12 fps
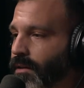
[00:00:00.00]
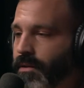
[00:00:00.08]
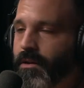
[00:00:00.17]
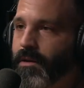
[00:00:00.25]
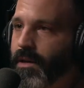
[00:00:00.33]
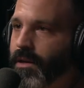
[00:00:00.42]

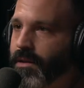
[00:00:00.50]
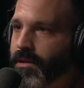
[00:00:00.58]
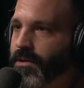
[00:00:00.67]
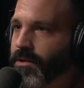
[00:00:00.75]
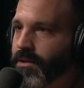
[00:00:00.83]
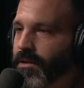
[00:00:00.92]
do it because
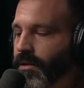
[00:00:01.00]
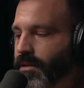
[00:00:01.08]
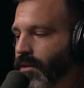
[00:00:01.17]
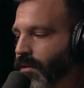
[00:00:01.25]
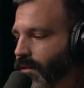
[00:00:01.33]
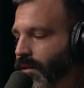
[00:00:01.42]
it's just it's
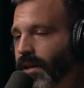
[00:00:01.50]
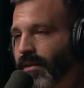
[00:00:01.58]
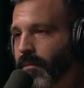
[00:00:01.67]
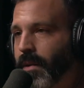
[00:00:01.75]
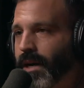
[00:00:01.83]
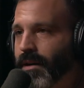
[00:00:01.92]
always good to have
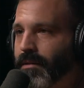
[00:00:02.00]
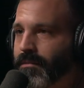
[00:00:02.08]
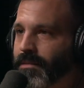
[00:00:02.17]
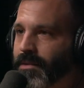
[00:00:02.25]
a backup. So